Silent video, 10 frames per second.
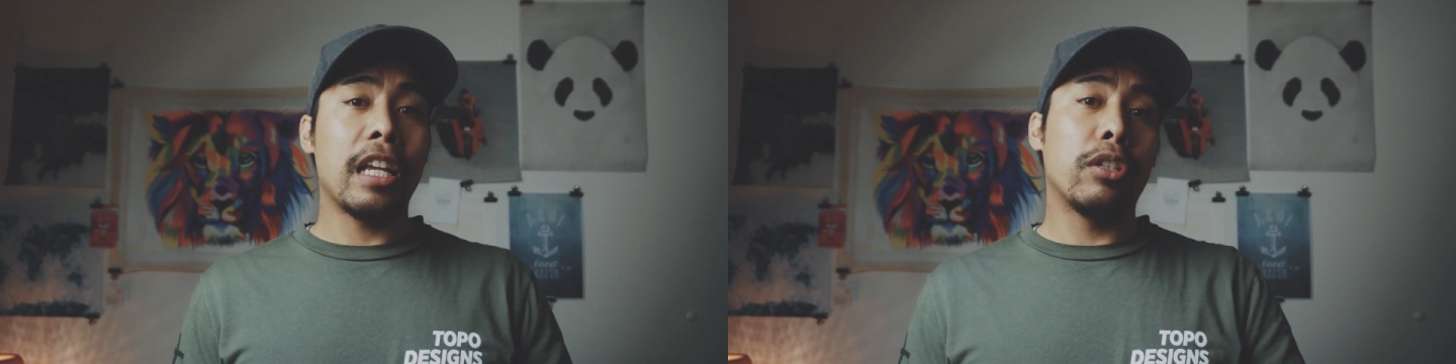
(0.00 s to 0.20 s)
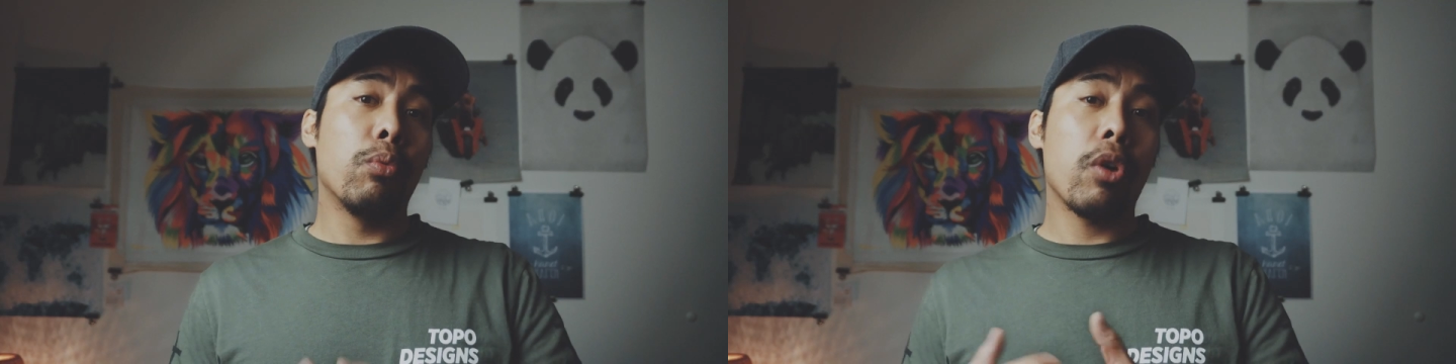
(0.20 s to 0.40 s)

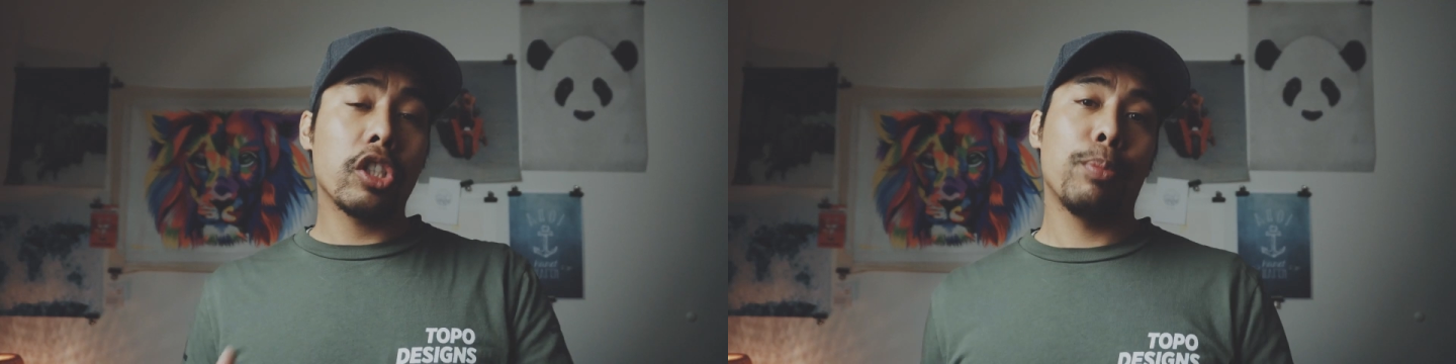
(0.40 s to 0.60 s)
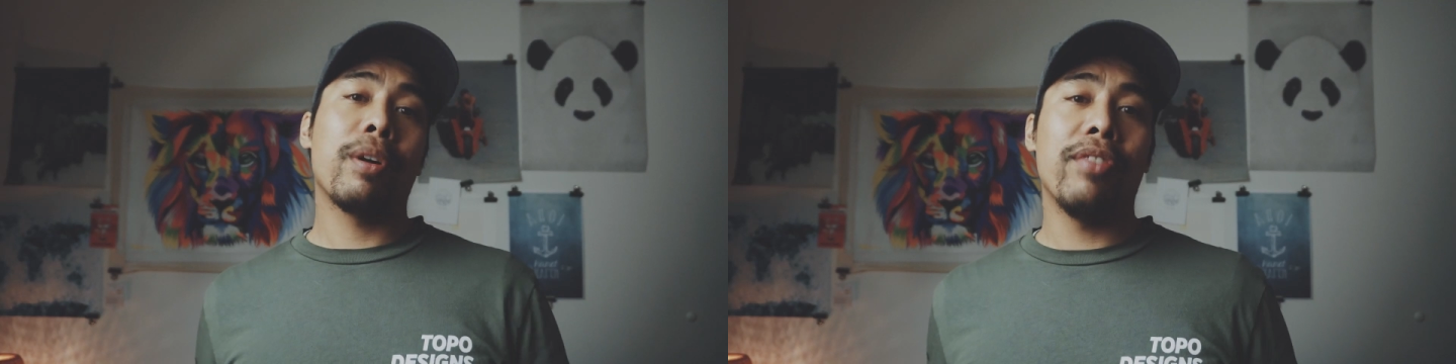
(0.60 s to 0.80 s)
That you
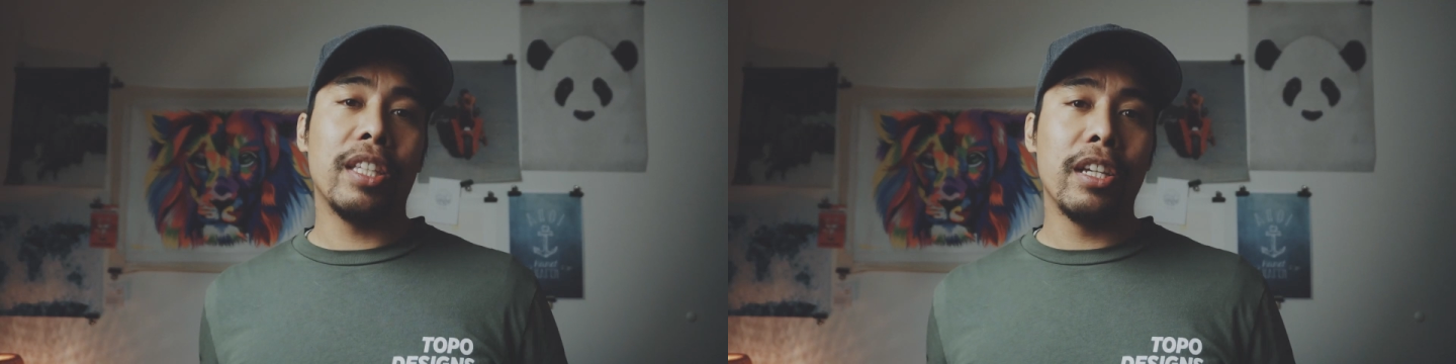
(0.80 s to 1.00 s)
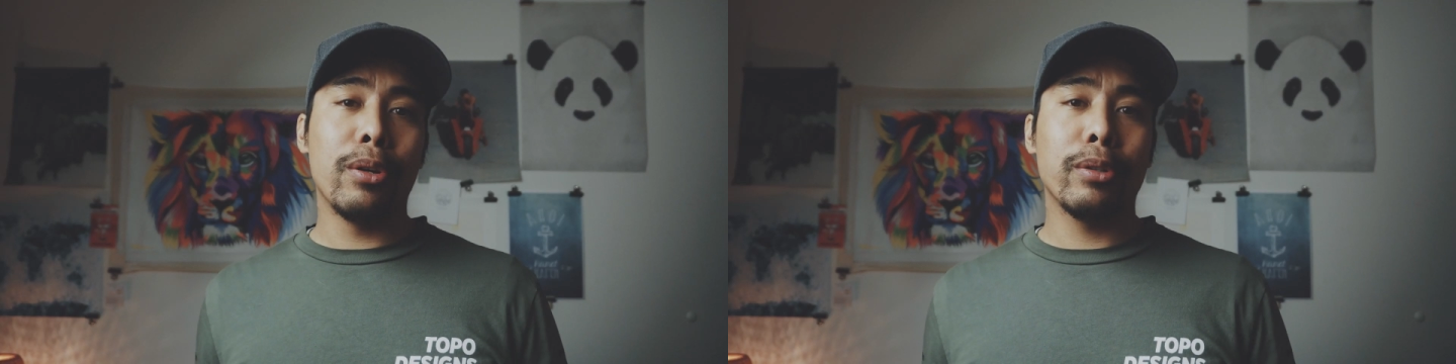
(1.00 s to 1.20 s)
watch my
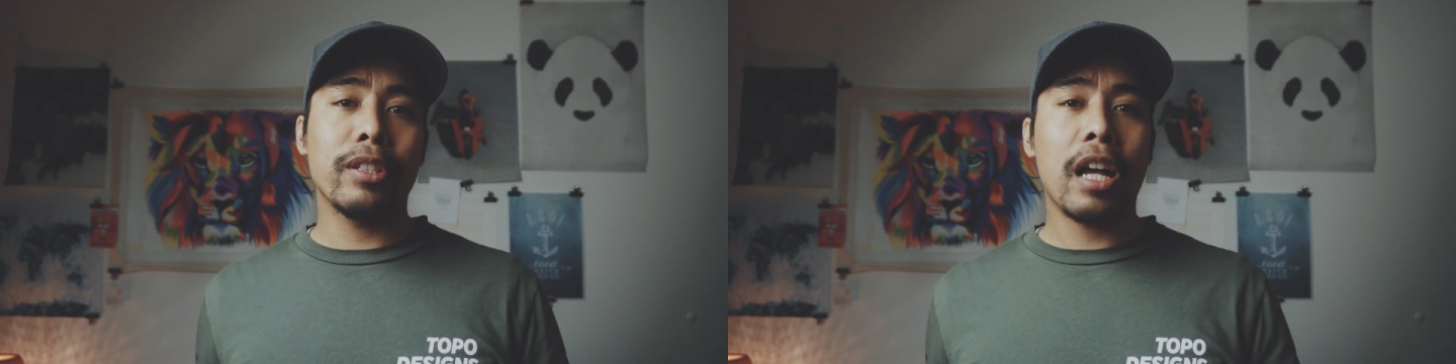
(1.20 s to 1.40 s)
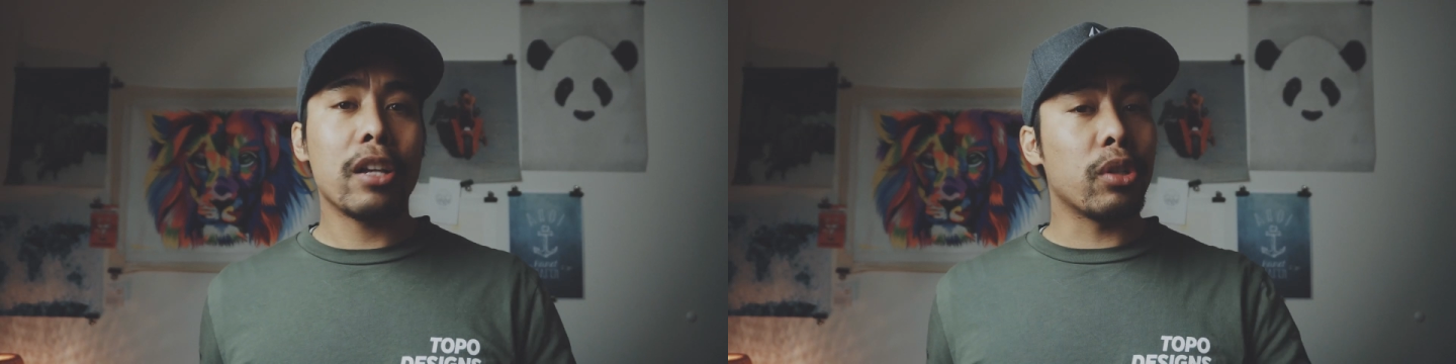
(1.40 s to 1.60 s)

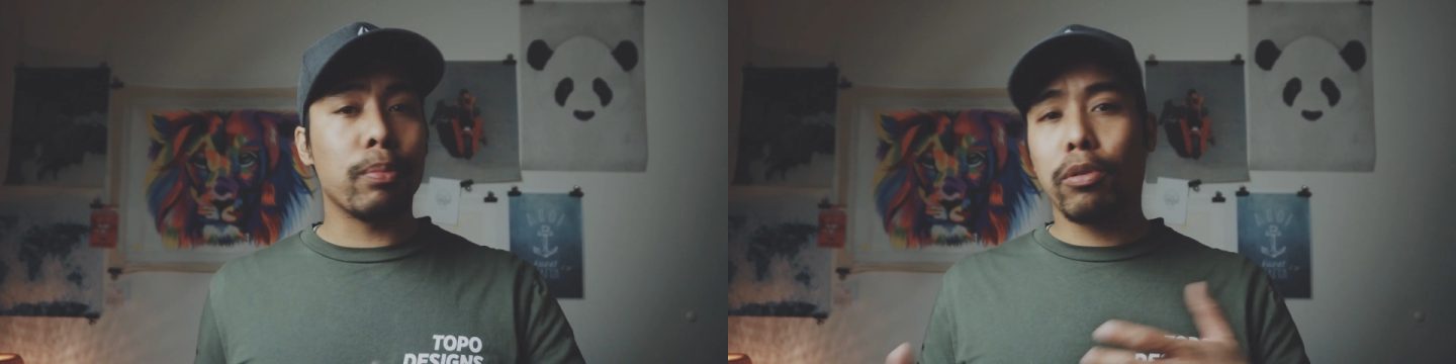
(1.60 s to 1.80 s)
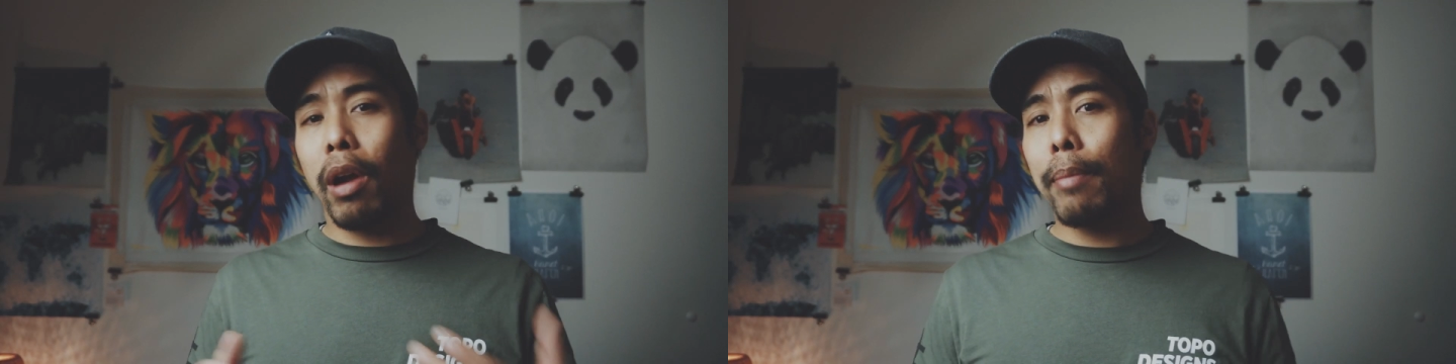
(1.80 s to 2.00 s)
videos, are
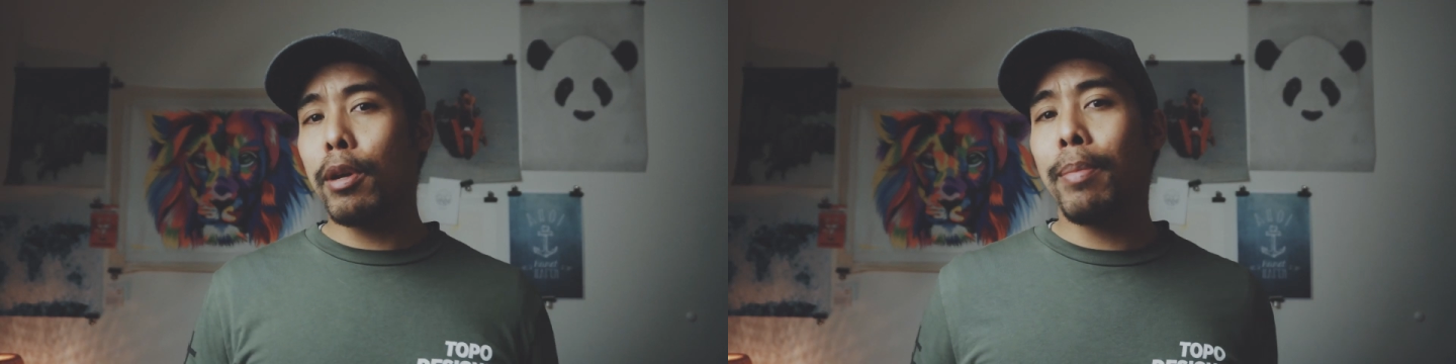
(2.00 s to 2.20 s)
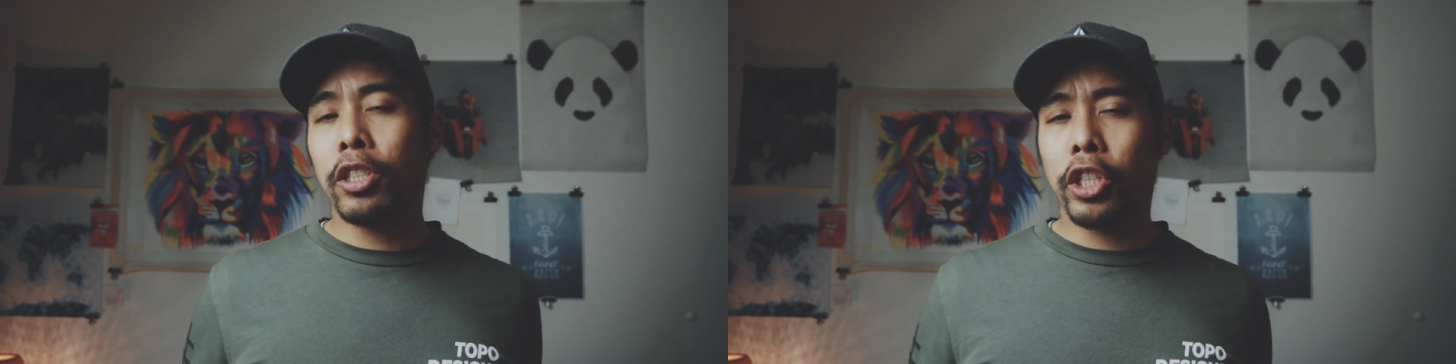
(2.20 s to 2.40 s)
subscribed
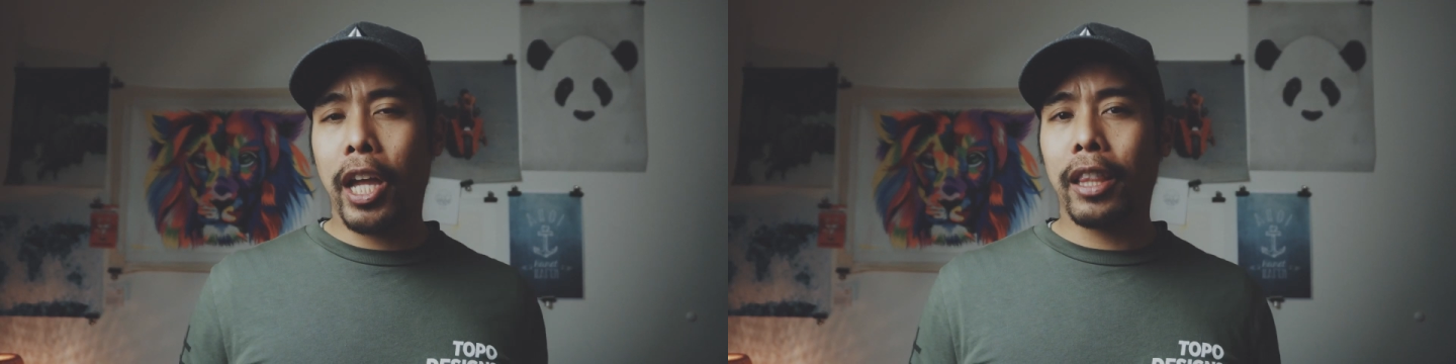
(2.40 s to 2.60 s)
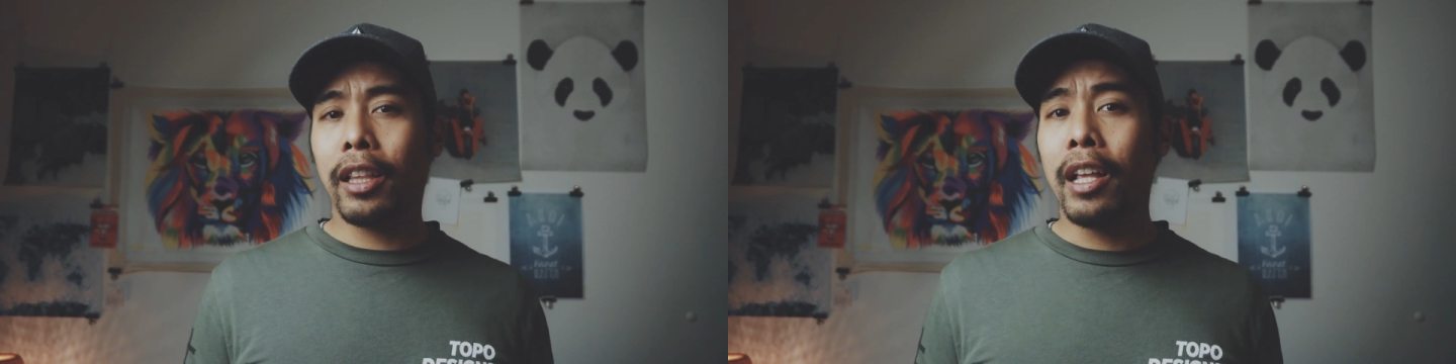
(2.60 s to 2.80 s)
to my
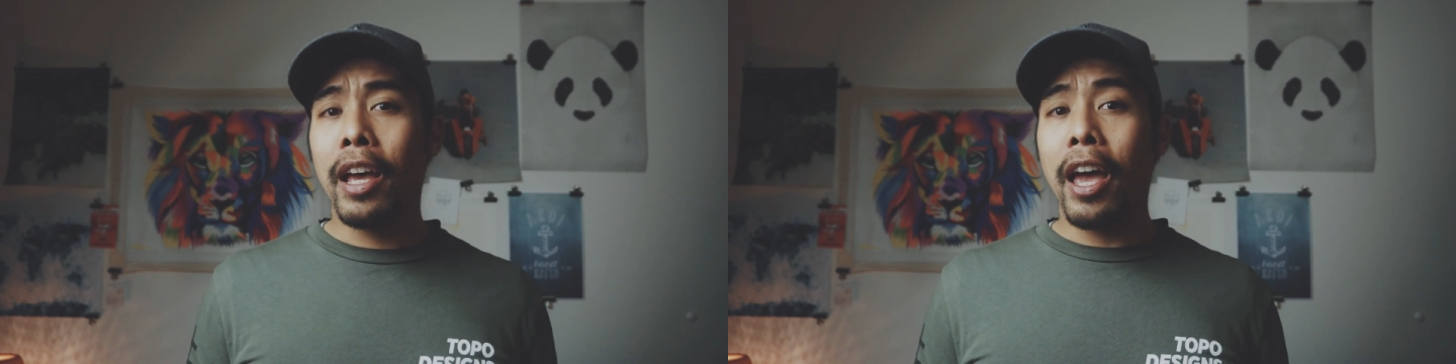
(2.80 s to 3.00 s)
channel